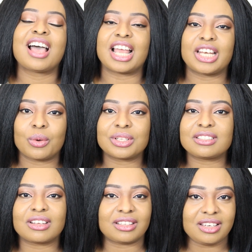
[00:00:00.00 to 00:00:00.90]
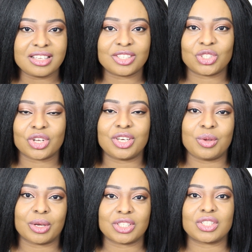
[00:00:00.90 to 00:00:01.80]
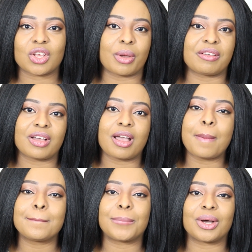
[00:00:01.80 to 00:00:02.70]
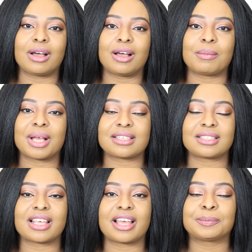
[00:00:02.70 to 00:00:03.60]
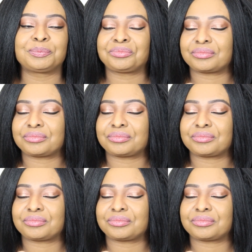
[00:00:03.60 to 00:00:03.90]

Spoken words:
I know it's not an easy journey whatsoever, but as I said,